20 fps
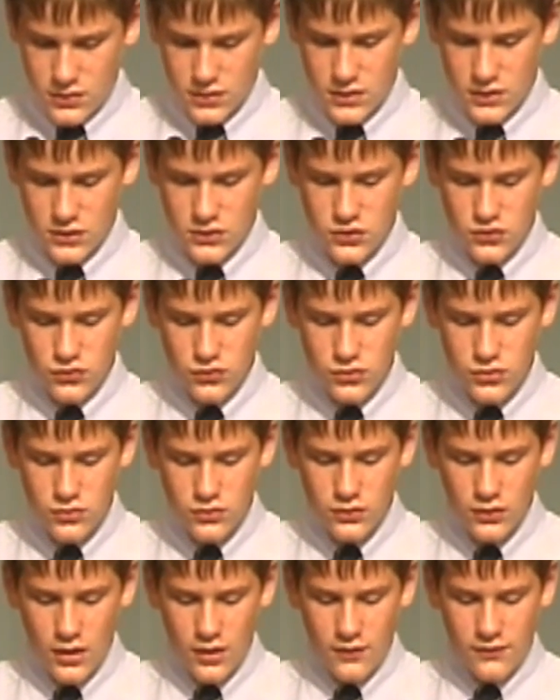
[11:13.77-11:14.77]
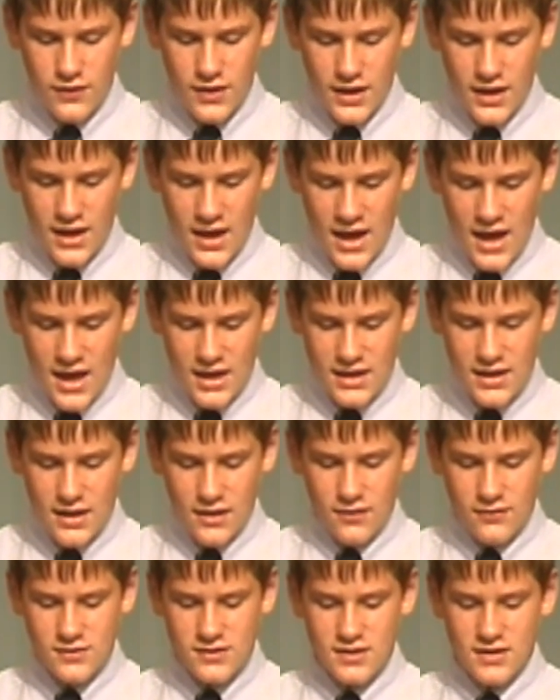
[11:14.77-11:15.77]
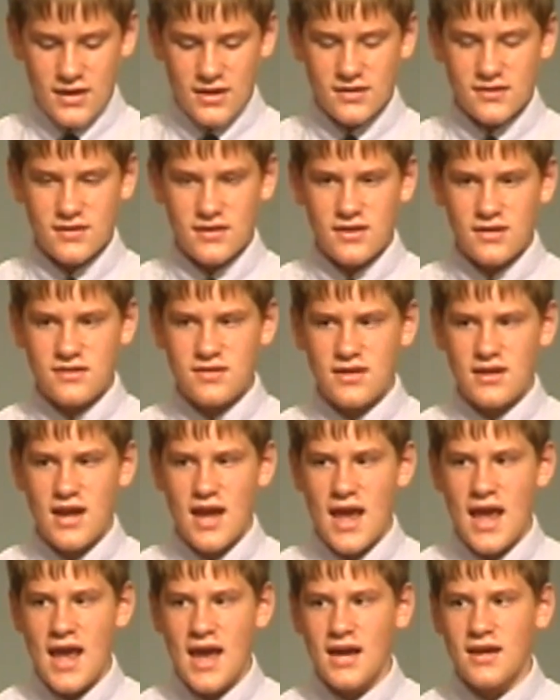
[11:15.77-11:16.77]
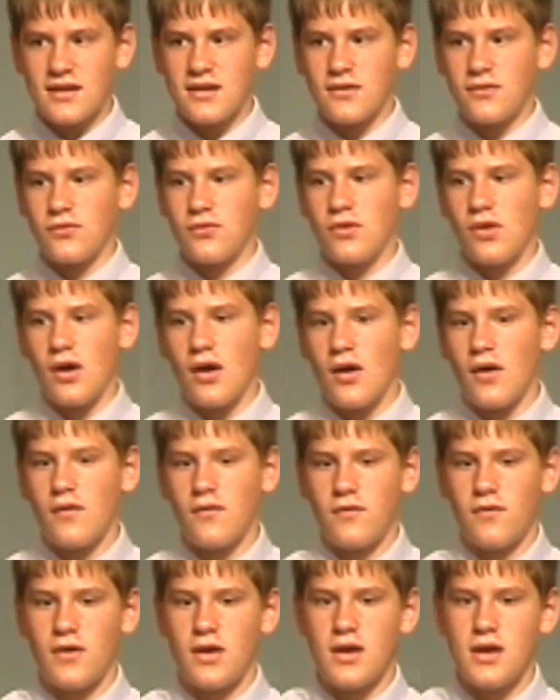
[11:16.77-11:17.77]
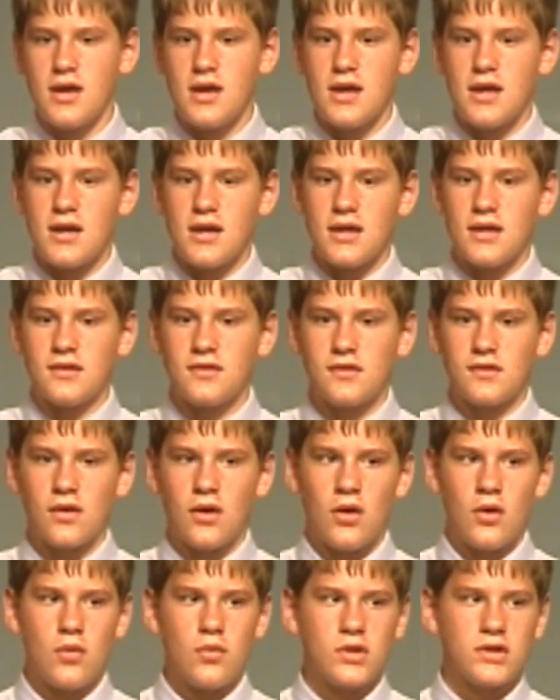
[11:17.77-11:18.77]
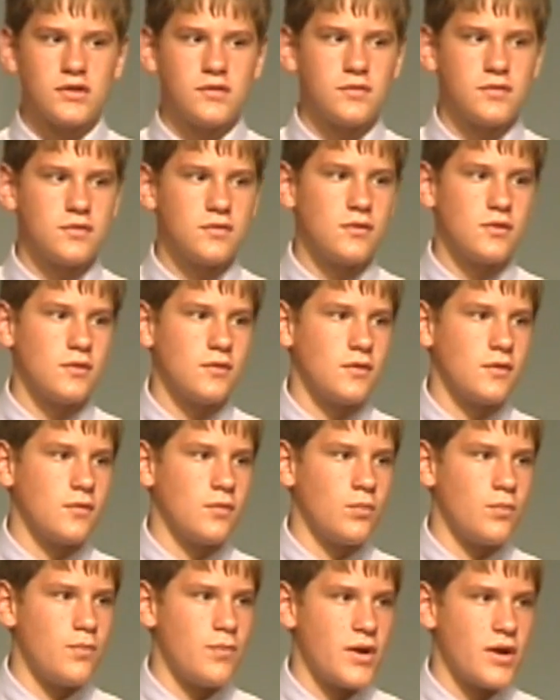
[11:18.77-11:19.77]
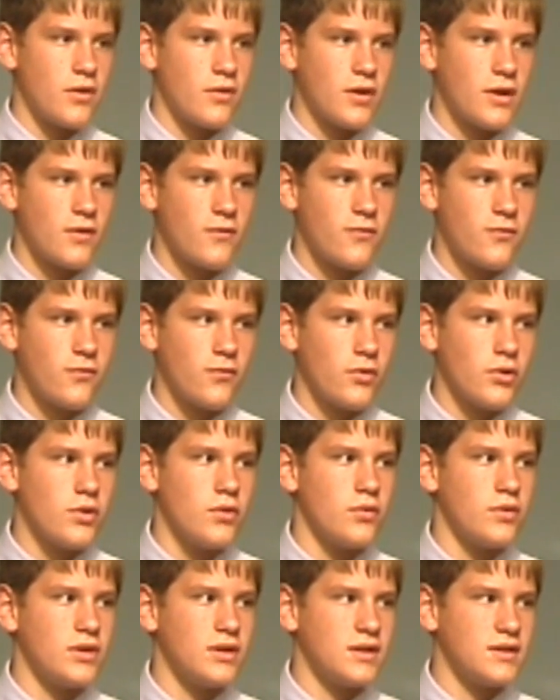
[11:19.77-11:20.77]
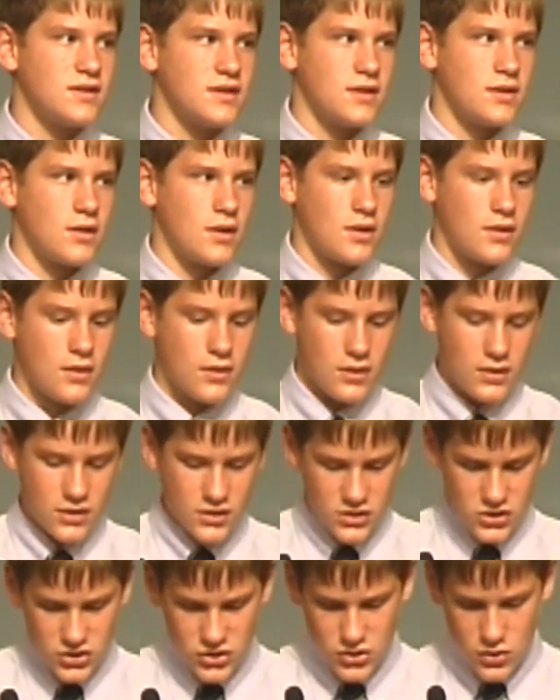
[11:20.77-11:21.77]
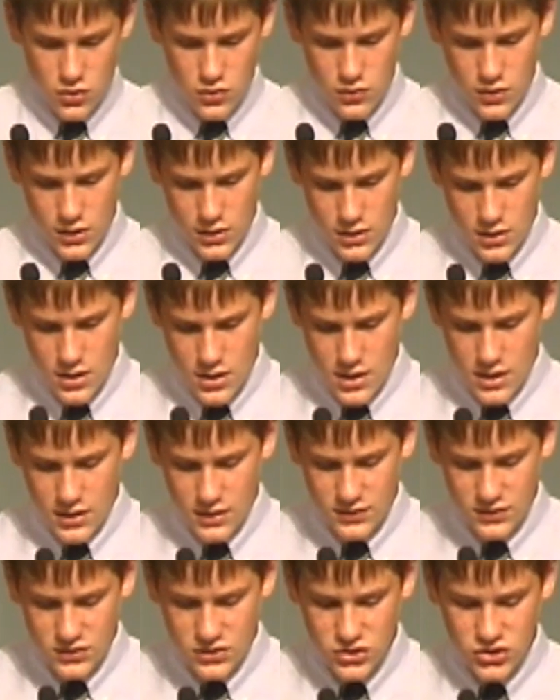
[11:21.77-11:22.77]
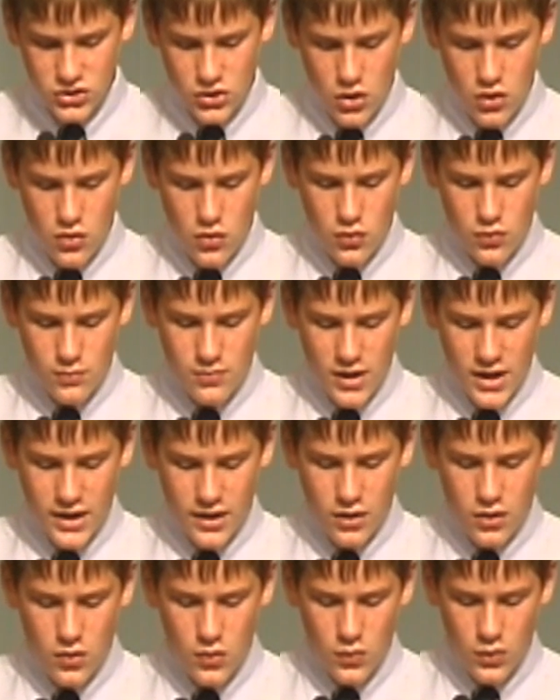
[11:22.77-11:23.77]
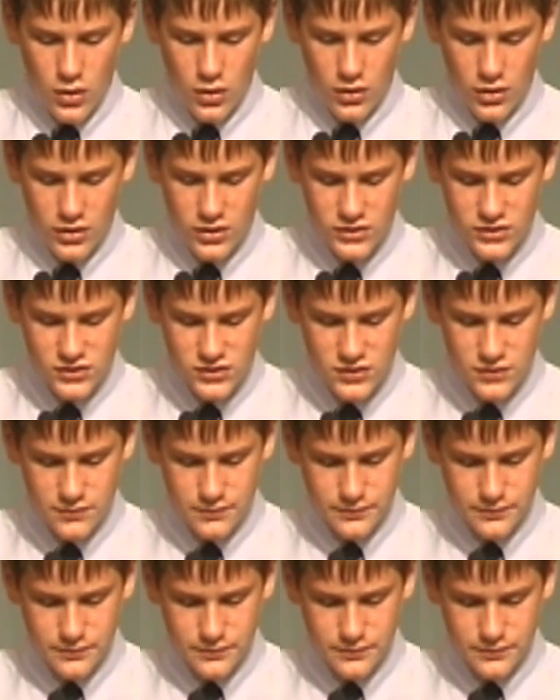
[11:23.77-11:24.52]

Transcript: The true love that God gives is an active love. It's always bearing fruit. It's shown by our works.